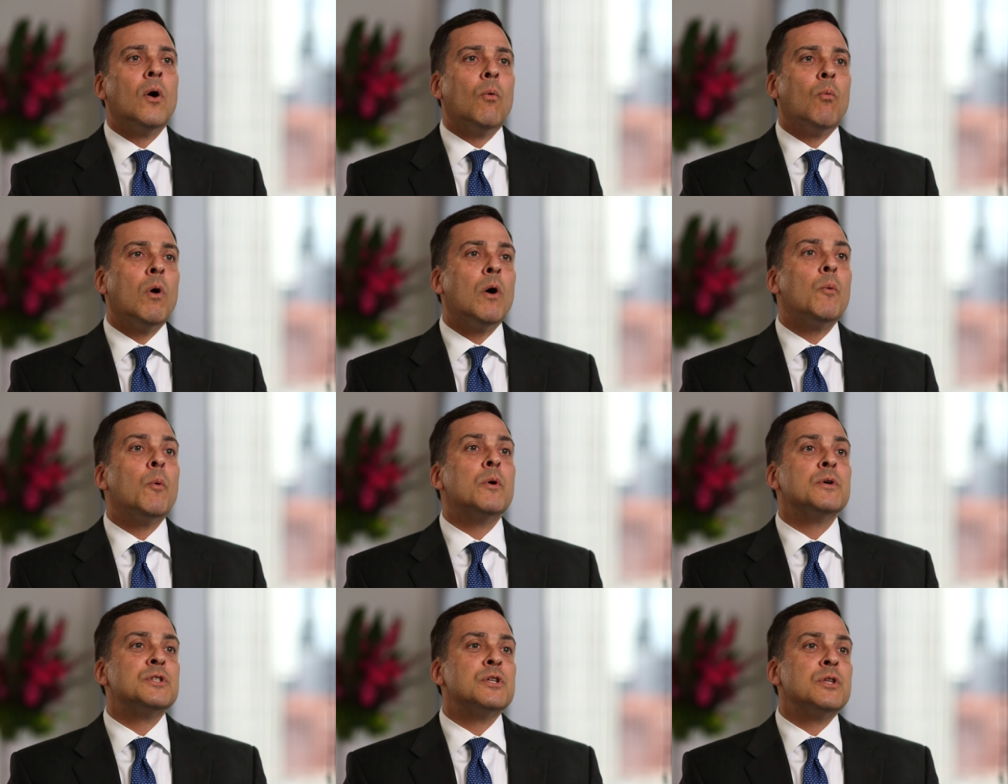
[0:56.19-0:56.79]
what
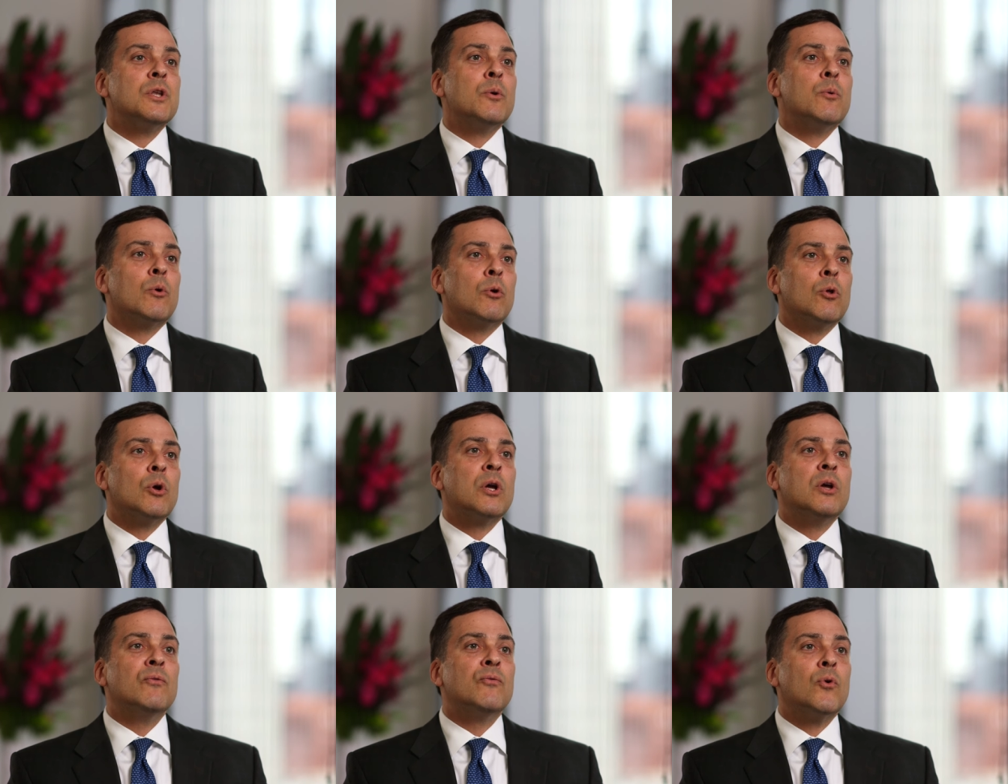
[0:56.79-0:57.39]
was it that you were
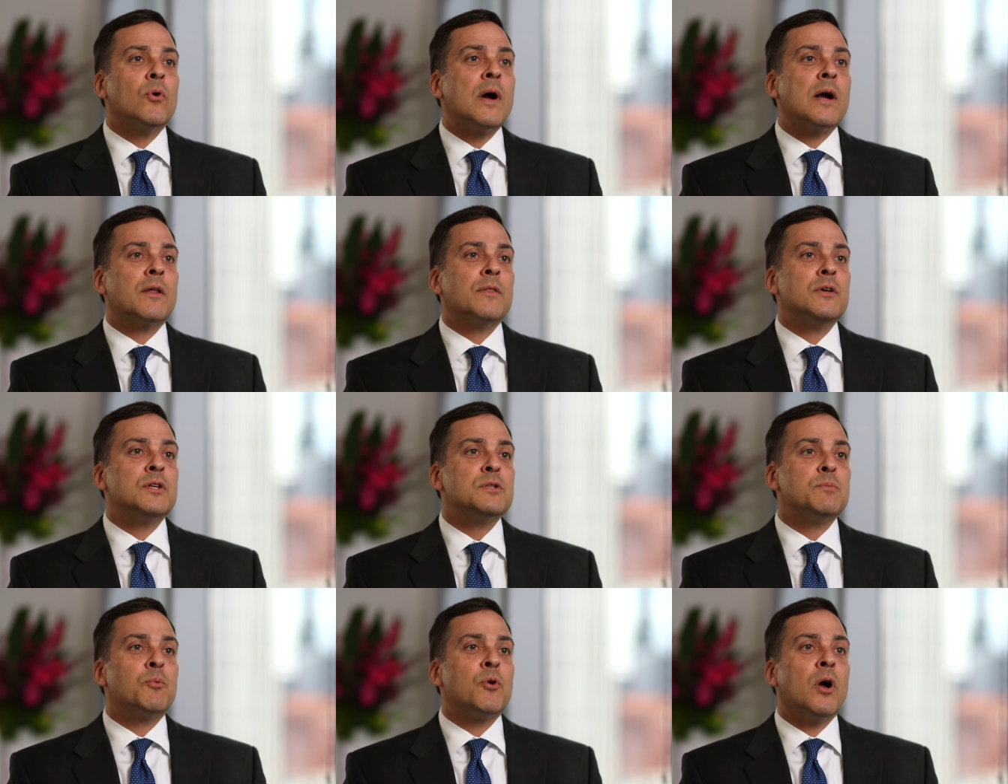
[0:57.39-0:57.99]
looking for out of
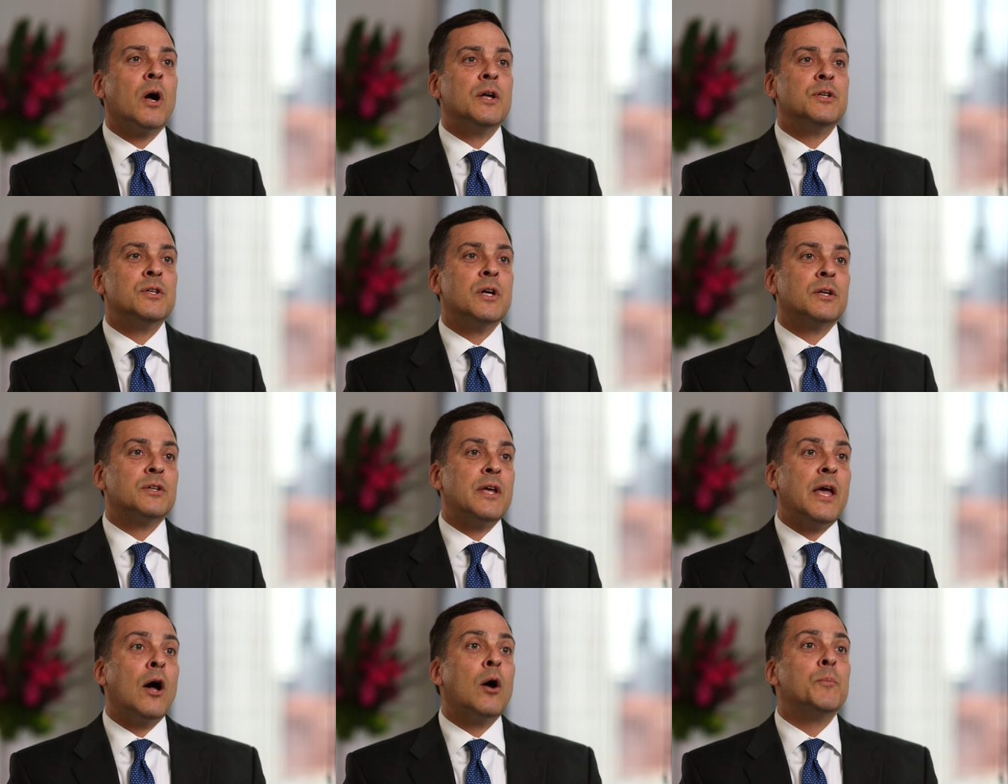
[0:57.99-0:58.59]
this
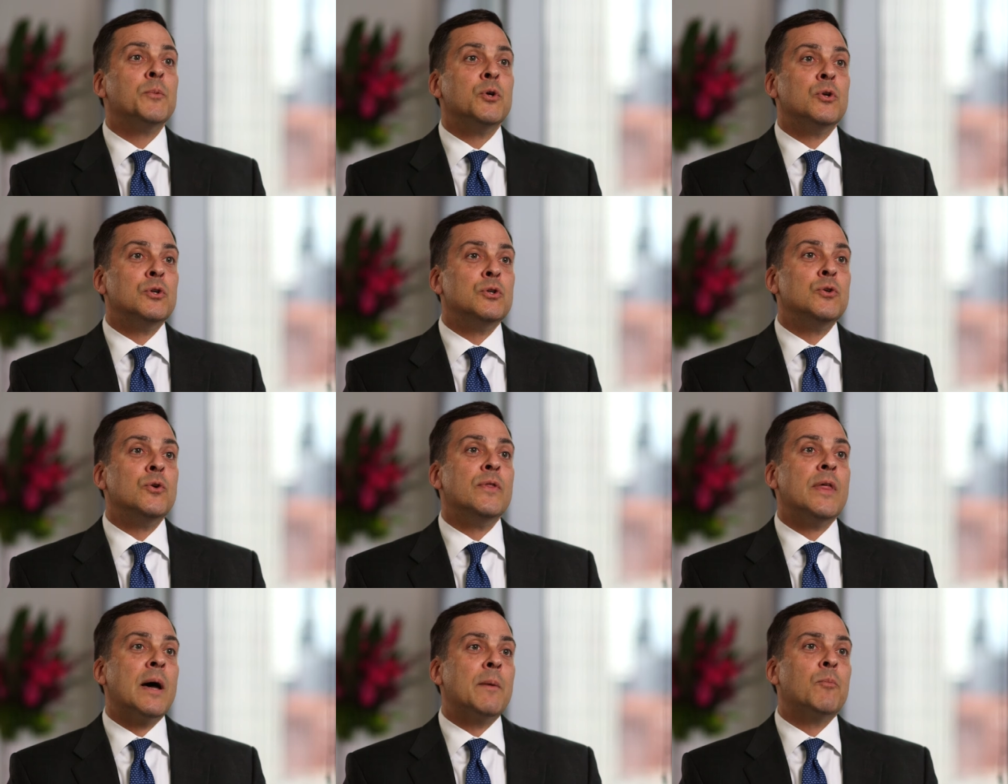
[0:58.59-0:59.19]
project to help you to
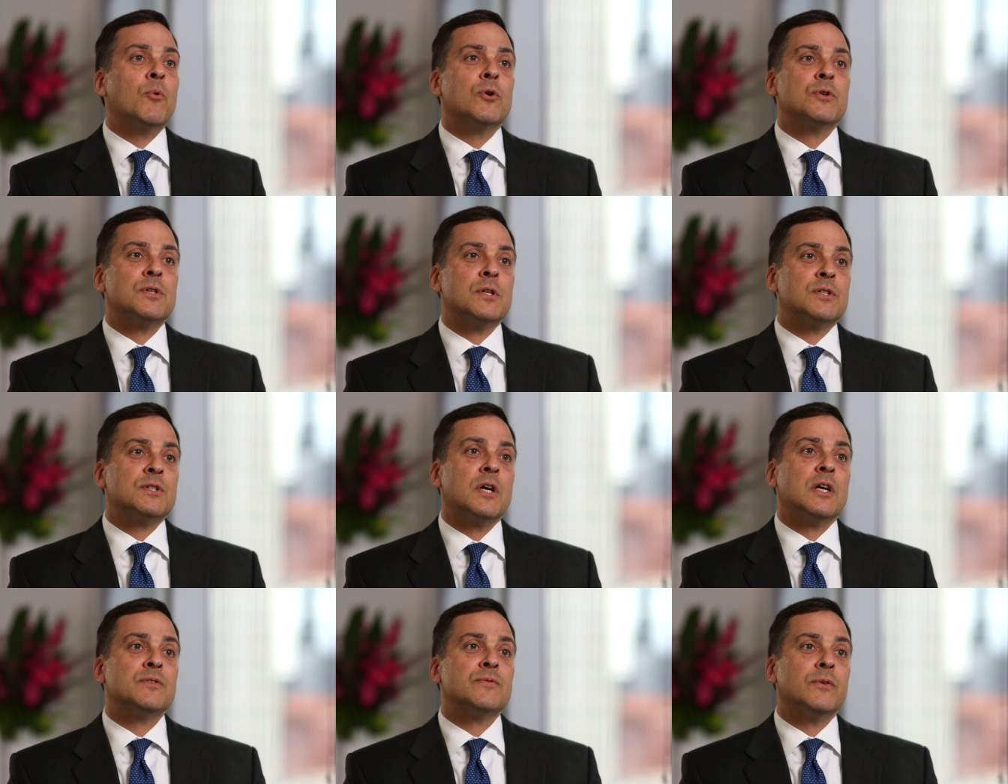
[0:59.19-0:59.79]
do that more
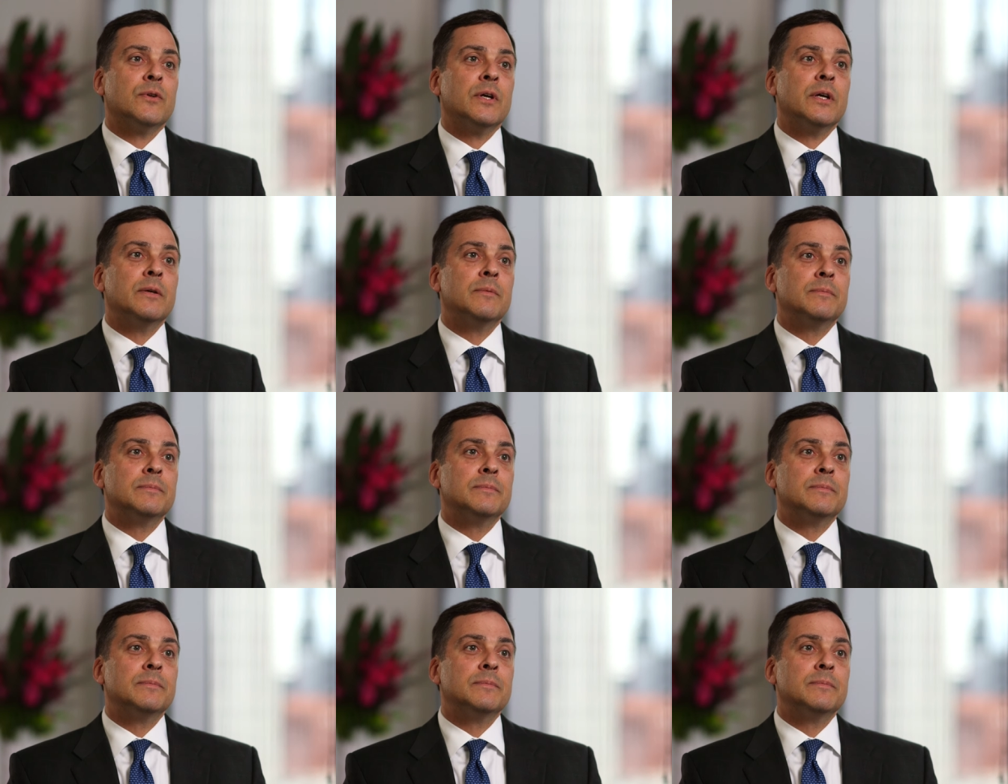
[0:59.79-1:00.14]
successfully?